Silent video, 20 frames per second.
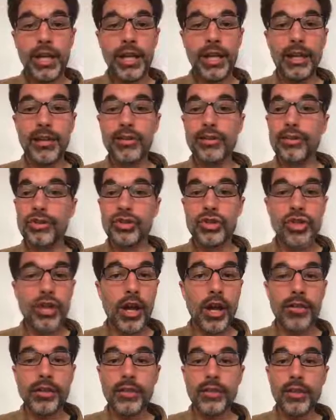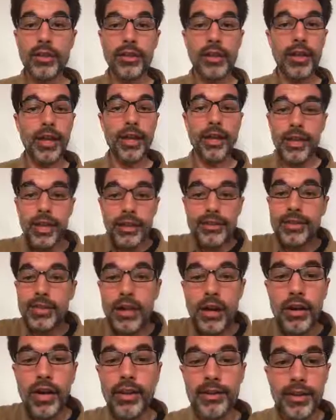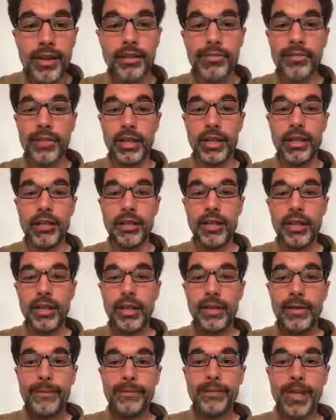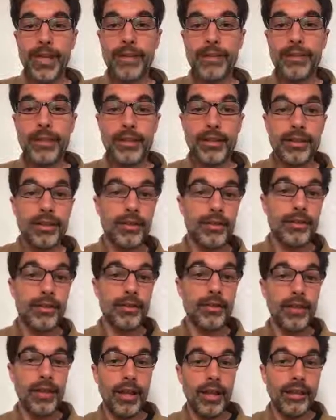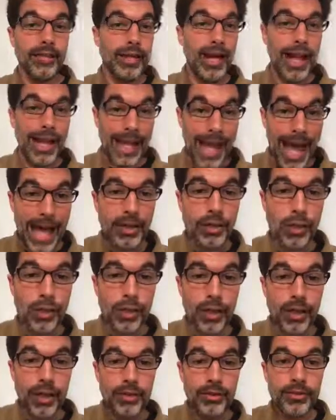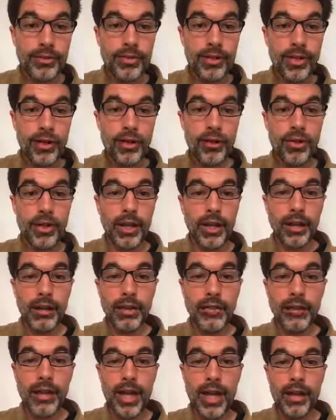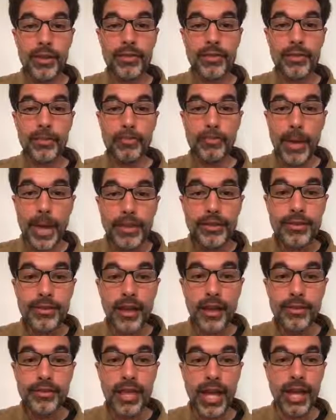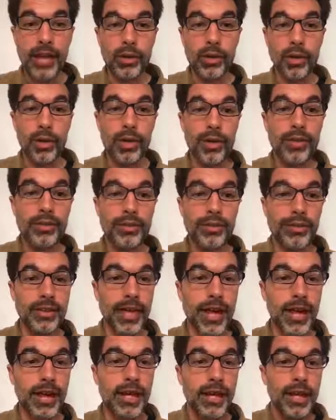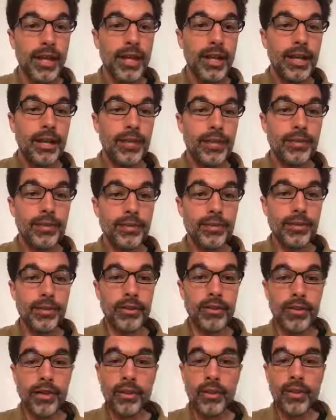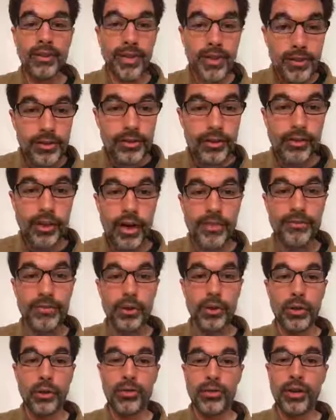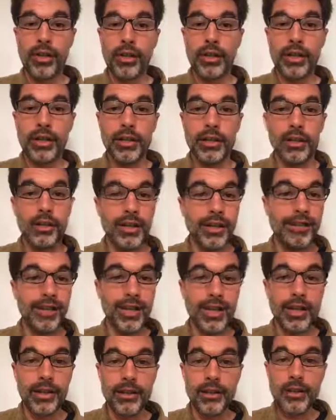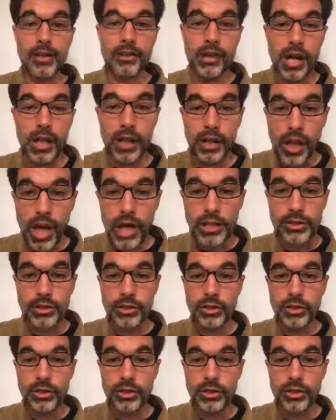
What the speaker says: is it's an RSS feed. It's got categories, and it's got some best of categories. It's got his Instagram photos on here, and it's got a chronological